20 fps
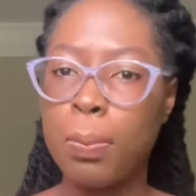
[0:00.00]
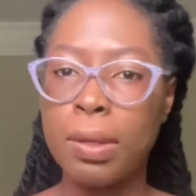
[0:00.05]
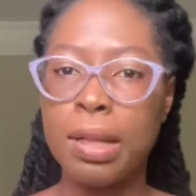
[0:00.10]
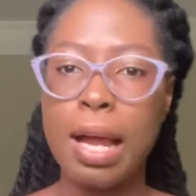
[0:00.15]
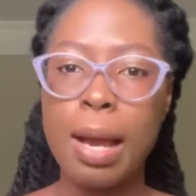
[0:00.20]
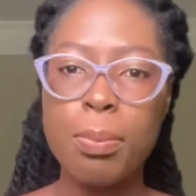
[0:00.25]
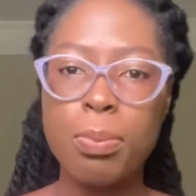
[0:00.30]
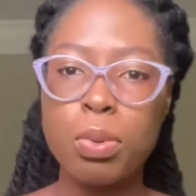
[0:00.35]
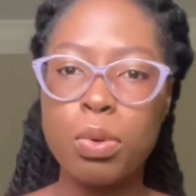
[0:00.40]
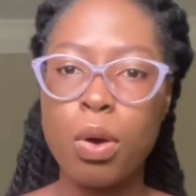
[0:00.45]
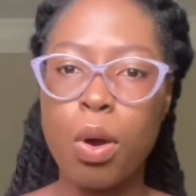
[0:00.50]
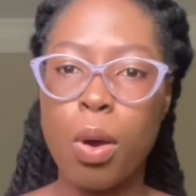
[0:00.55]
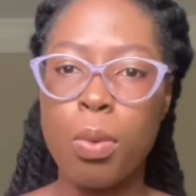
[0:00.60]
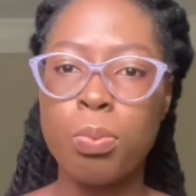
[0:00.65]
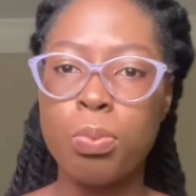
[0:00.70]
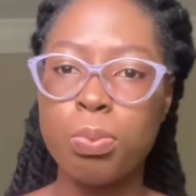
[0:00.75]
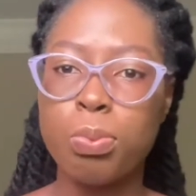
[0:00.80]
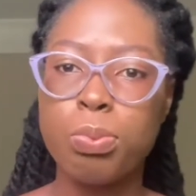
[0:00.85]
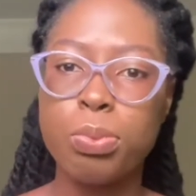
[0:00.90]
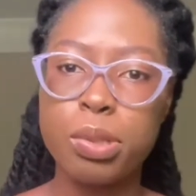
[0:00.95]
book on
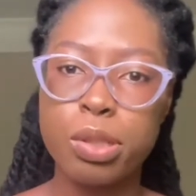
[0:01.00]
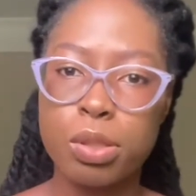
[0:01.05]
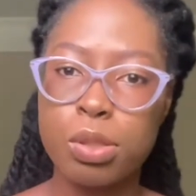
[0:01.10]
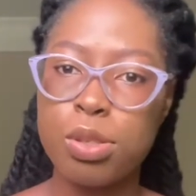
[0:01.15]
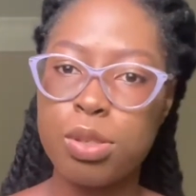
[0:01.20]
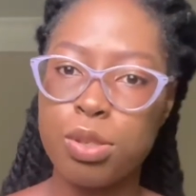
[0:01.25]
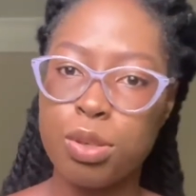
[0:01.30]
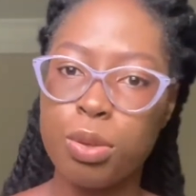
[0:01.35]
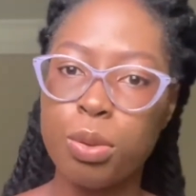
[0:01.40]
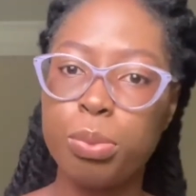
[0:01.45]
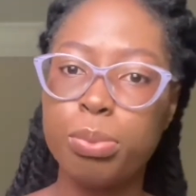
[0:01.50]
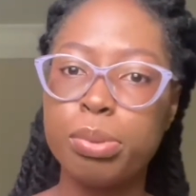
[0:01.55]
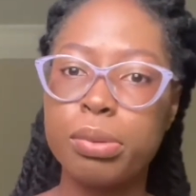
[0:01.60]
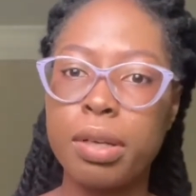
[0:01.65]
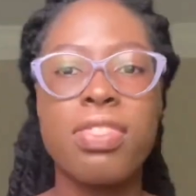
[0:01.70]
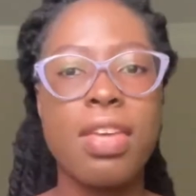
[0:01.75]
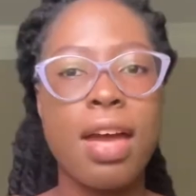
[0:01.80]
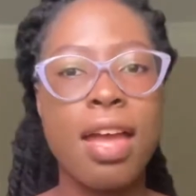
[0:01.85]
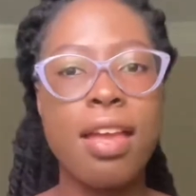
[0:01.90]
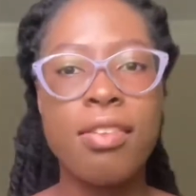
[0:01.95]
BookTube, The
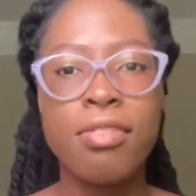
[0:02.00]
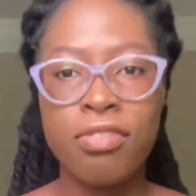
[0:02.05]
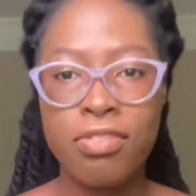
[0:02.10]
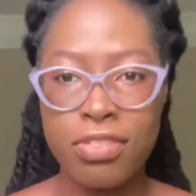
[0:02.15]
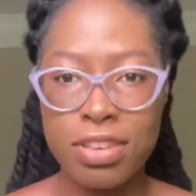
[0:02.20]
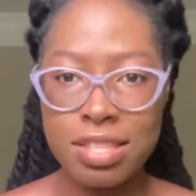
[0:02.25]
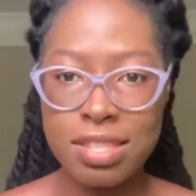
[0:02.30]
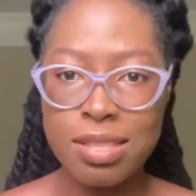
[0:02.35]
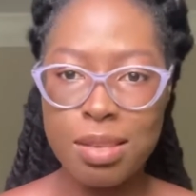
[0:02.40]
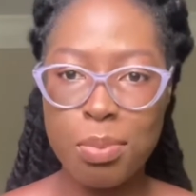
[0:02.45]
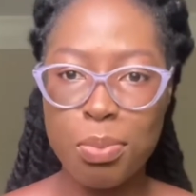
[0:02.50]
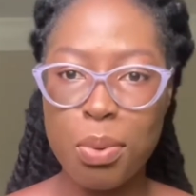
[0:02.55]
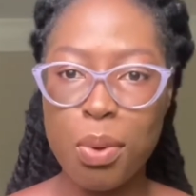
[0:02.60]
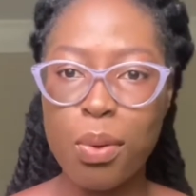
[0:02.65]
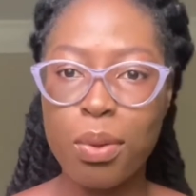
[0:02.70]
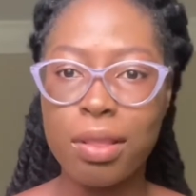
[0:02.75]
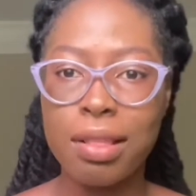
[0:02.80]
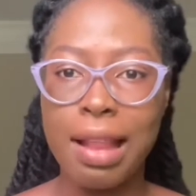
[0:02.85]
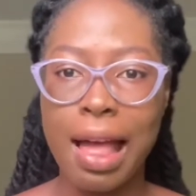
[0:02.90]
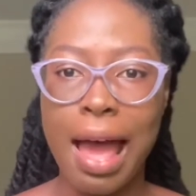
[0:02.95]
Invisible
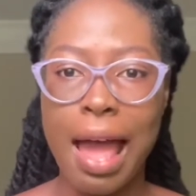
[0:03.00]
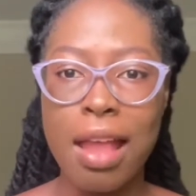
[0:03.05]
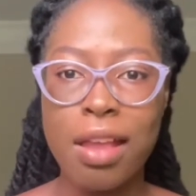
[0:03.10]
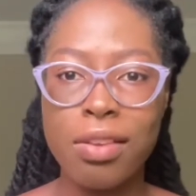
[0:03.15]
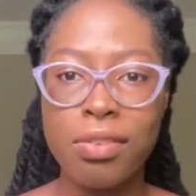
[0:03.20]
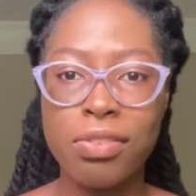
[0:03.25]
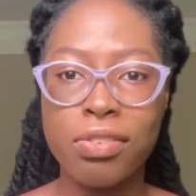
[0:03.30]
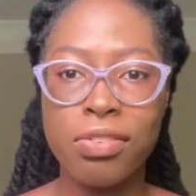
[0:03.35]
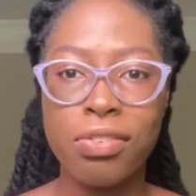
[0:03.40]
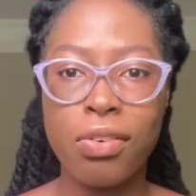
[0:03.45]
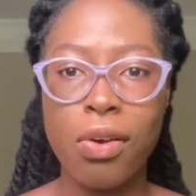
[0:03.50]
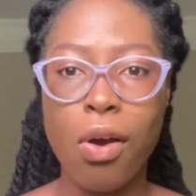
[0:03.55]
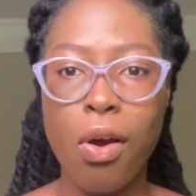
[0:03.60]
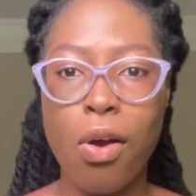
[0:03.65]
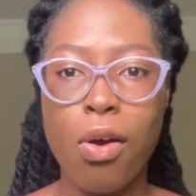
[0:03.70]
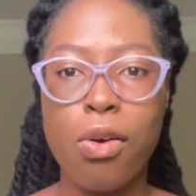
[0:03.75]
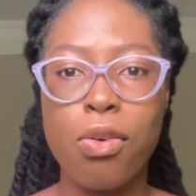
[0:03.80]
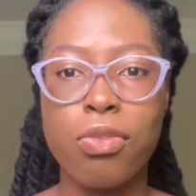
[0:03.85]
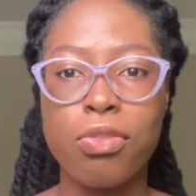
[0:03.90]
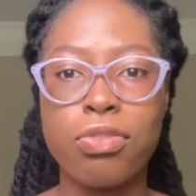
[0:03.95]
Life of
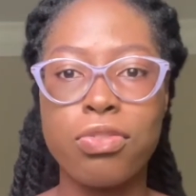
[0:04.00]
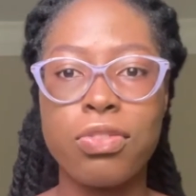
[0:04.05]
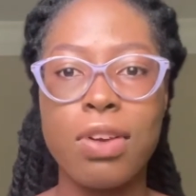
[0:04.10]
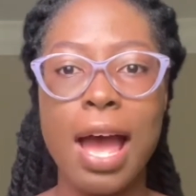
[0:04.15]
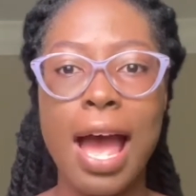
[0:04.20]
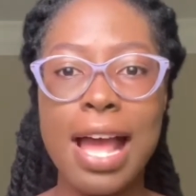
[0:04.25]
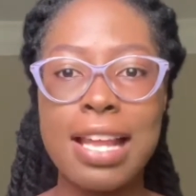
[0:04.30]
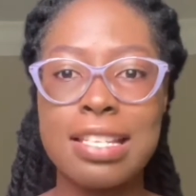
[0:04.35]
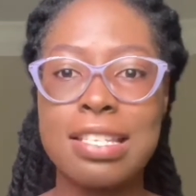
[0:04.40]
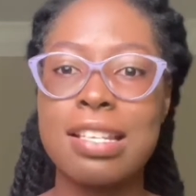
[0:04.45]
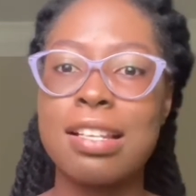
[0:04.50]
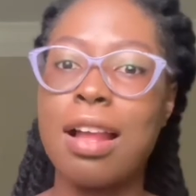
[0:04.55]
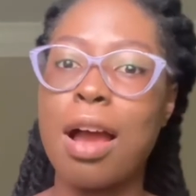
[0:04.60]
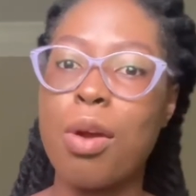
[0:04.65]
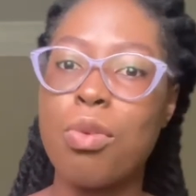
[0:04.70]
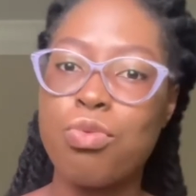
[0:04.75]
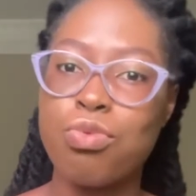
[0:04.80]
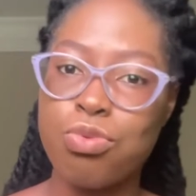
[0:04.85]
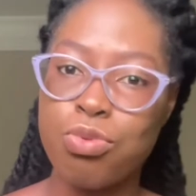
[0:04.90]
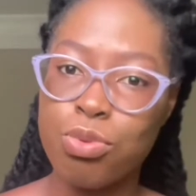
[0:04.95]
Adila
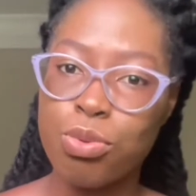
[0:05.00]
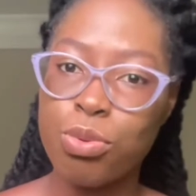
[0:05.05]
Rue.